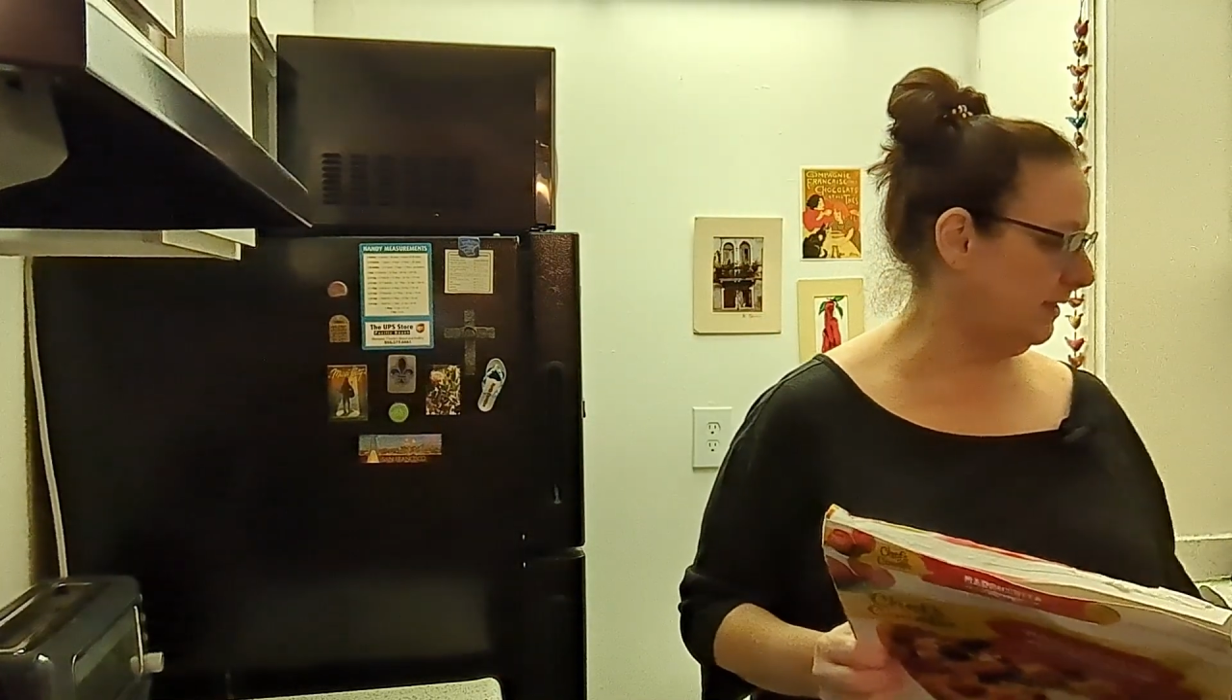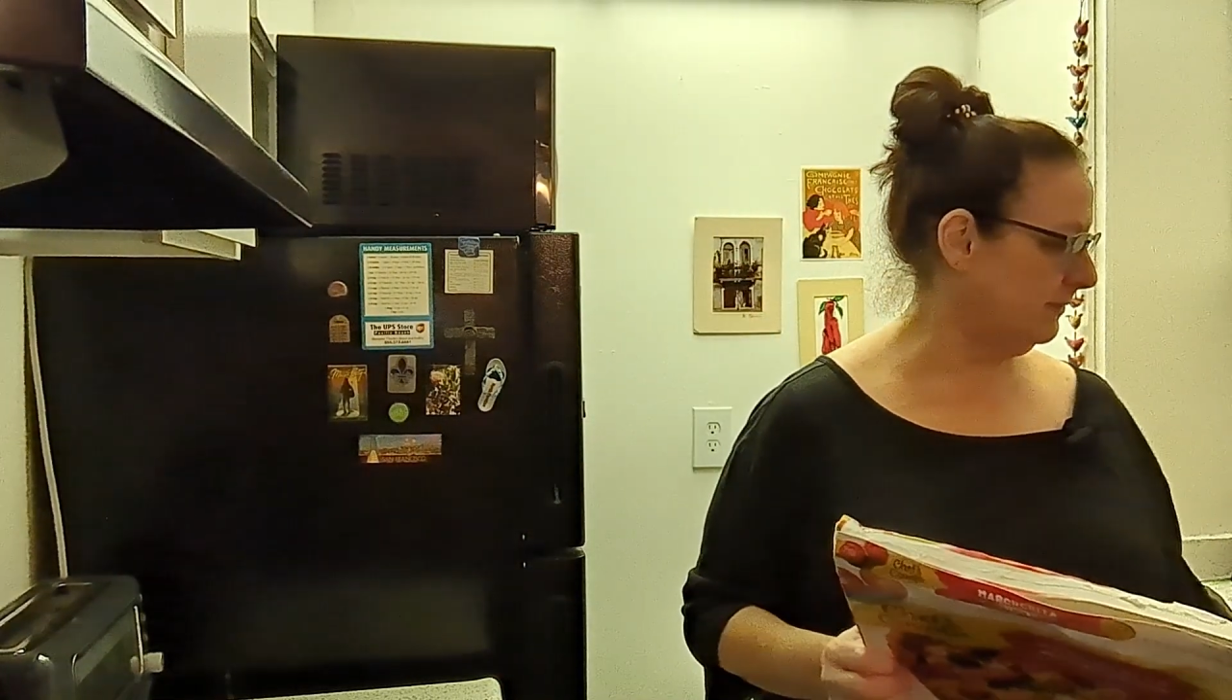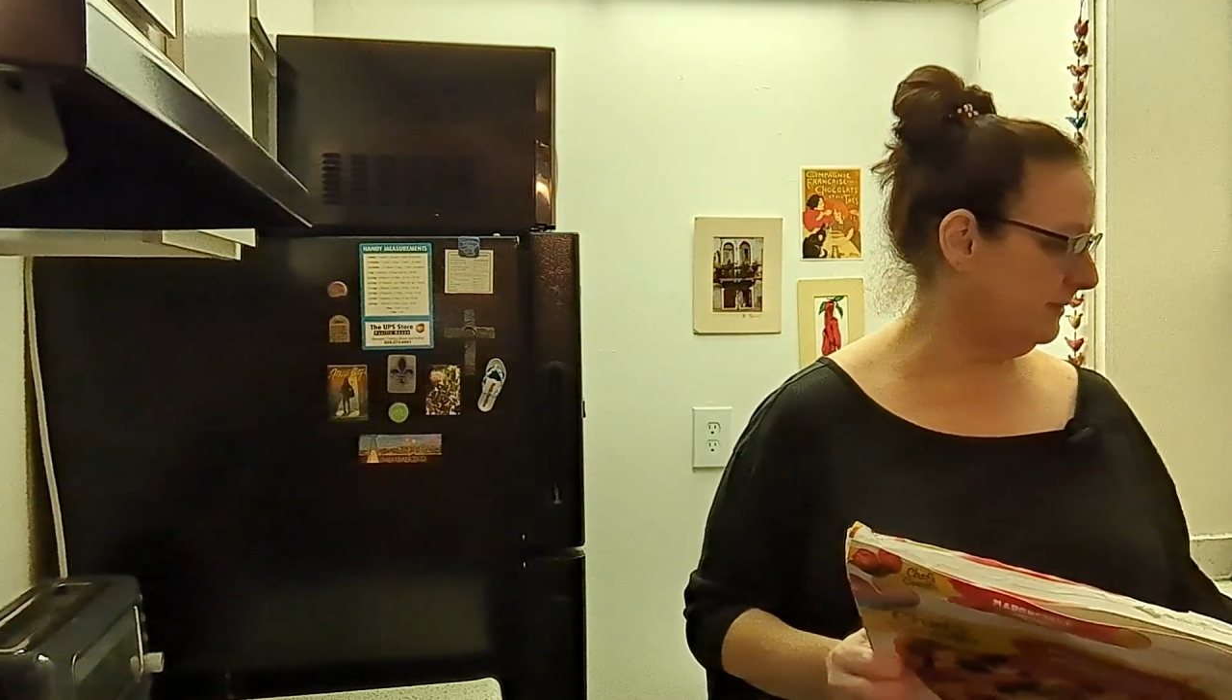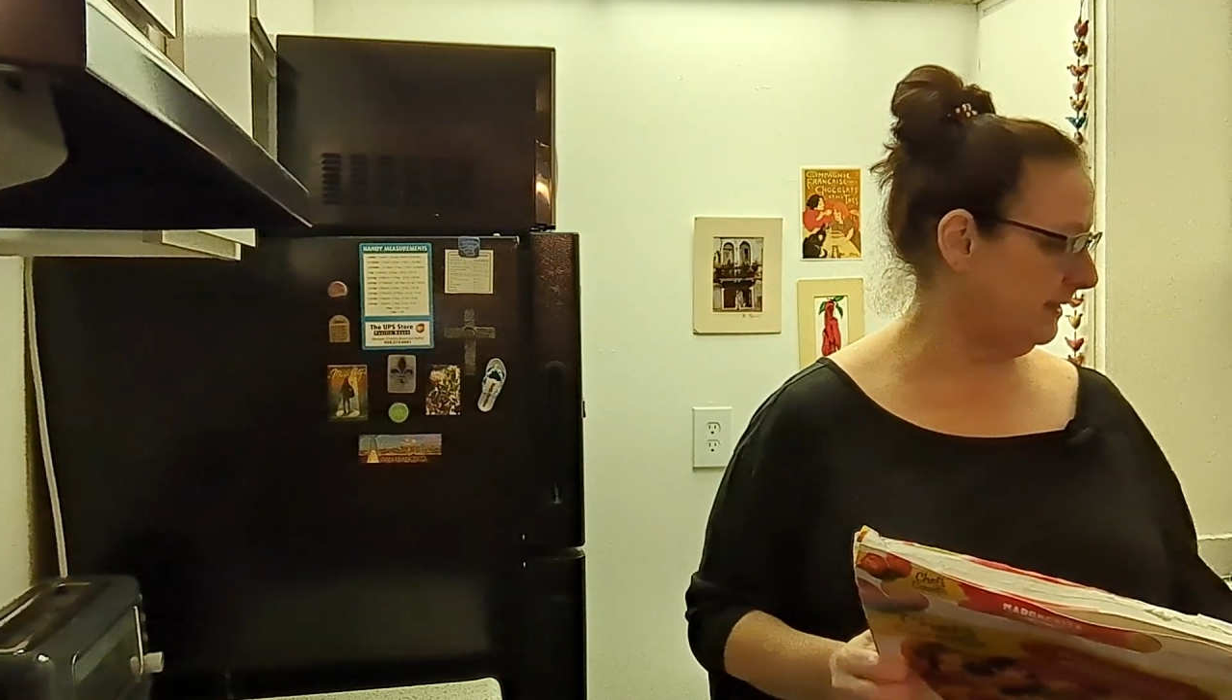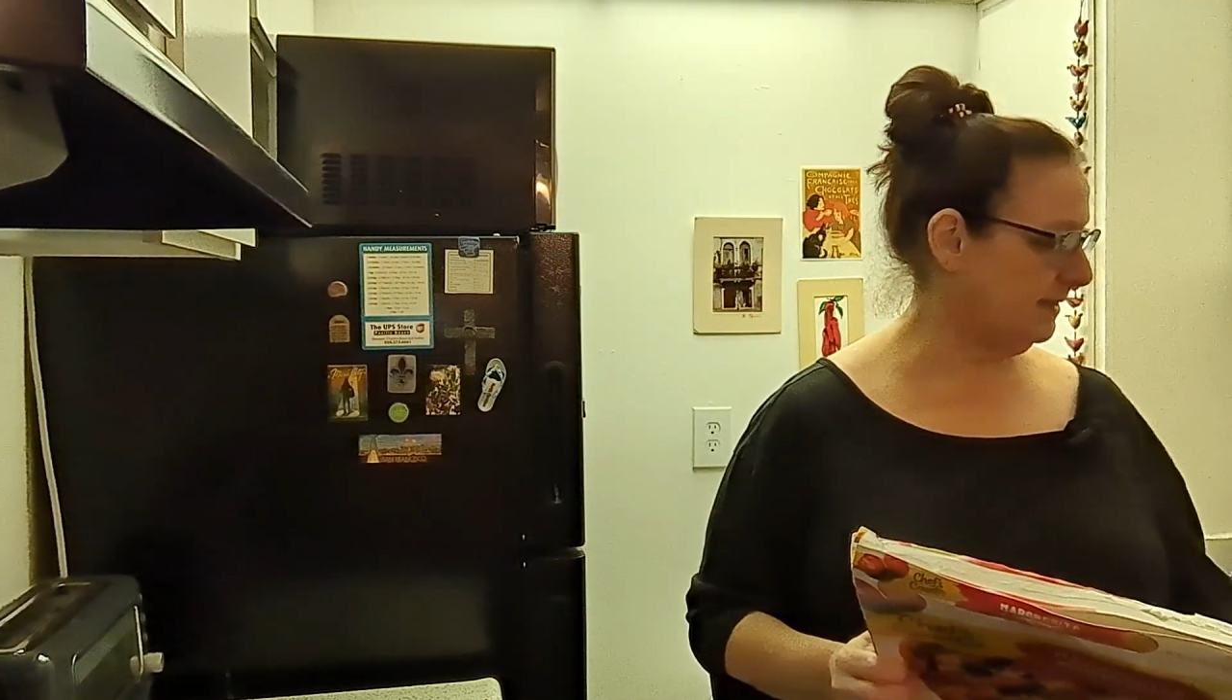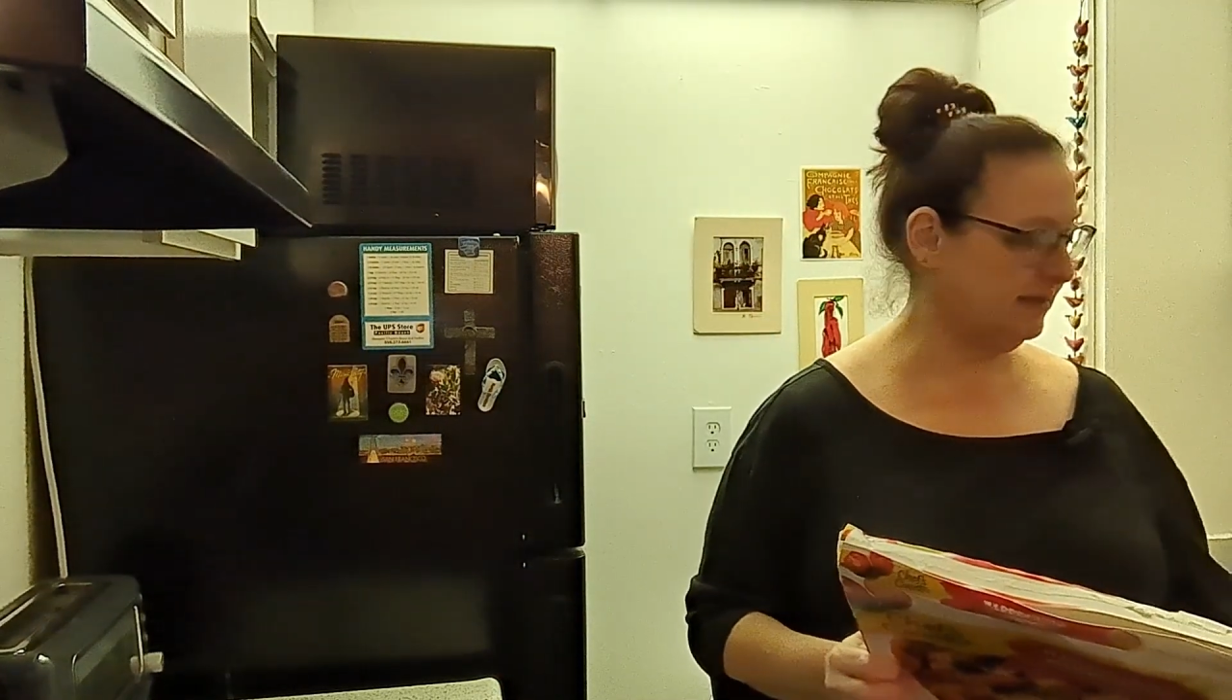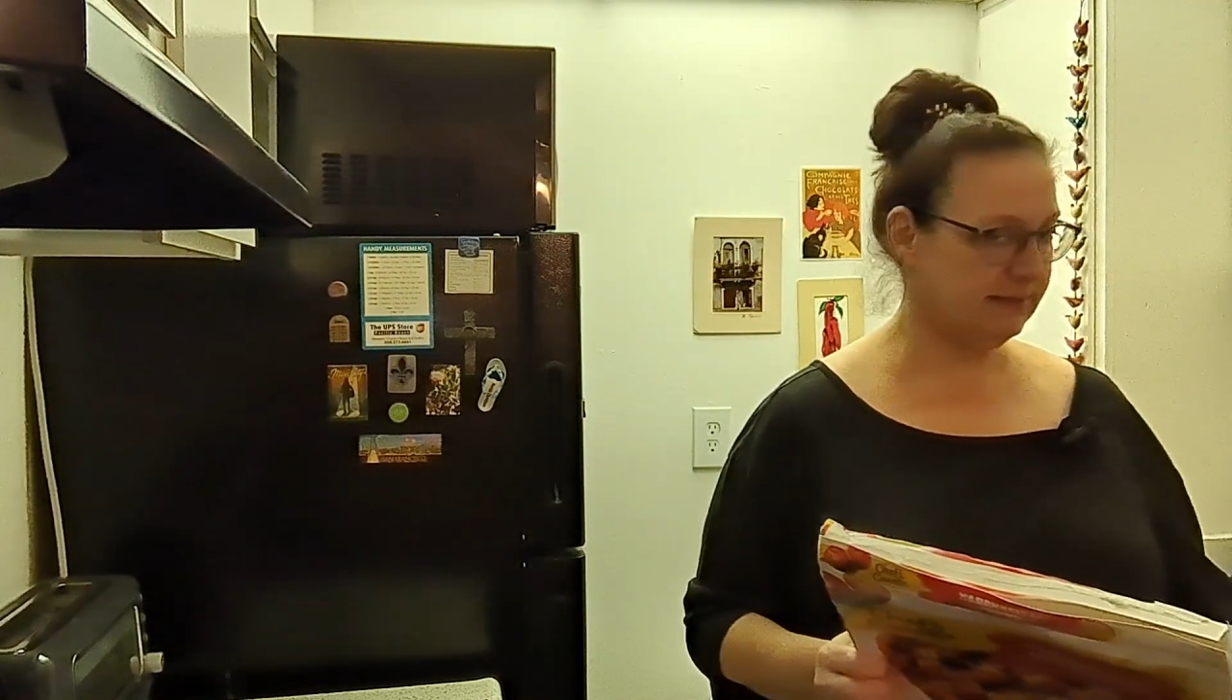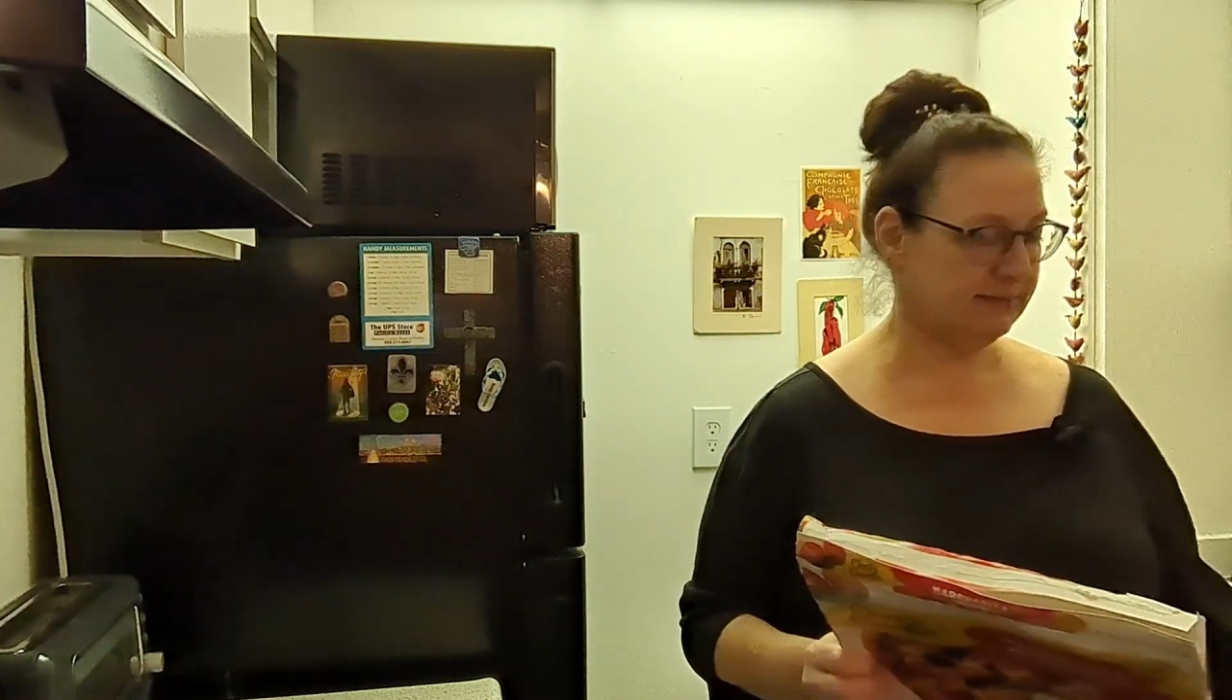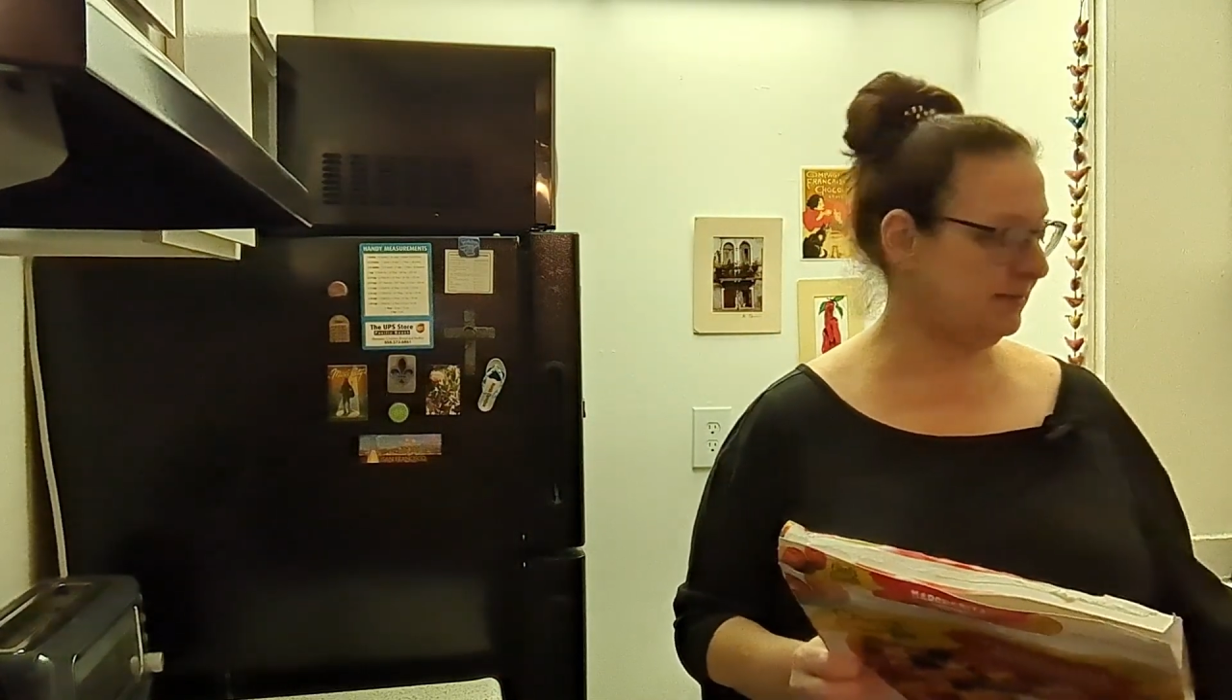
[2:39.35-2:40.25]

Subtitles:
We don't need it